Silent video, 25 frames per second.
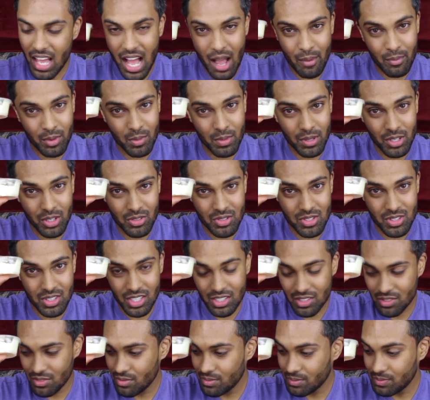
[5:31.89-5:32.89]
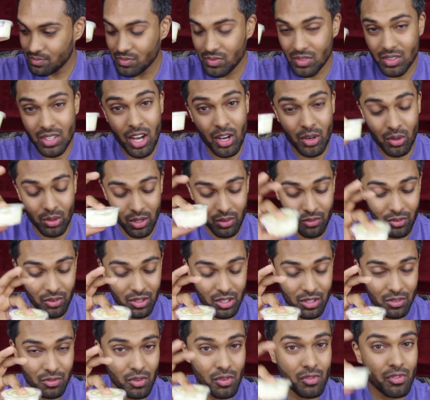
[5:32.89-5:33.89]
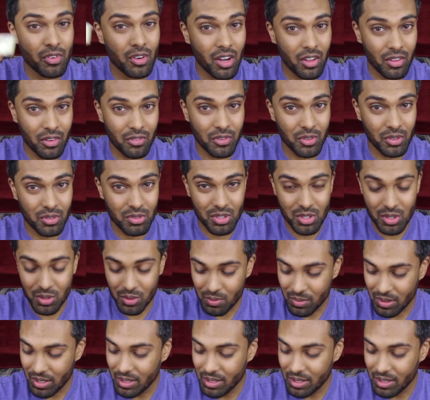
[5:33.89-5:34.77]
I'm going to be using this not only for this food, for other food too,